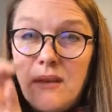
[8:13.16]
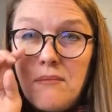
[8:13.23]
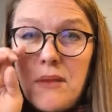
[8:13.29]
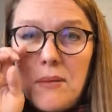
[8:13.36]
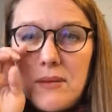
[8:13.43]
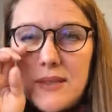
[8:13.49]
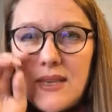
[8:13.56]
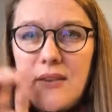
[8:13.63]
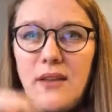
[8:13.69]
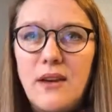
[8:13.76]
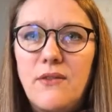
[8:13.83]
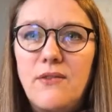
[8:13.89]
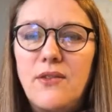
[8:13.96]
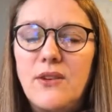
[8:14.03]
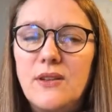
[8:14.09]
Maybe say that a
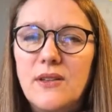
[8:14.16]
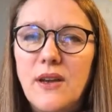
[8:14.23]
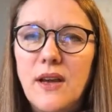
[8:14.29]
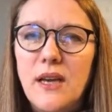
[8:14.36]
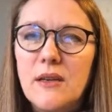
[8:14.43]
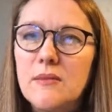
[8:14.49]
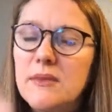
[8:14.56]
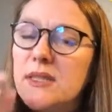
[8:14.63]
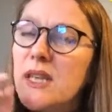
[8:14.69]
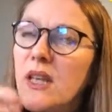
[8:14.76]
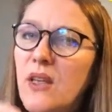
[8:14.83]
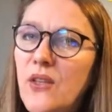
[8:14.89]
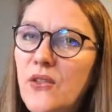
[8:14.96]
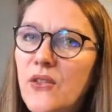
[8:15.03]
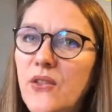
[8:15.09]
few times.
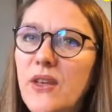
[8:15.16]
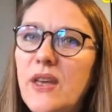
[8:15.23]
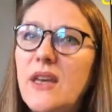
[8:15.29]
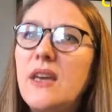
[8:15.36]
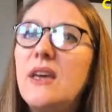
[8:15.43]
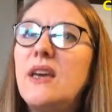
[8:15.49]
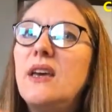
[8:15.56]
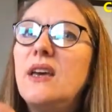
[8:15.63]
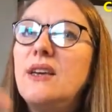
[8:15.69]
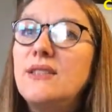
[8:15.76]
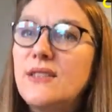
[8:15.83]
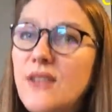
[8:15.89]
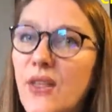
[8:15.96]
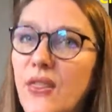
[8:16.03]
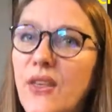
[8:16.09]
This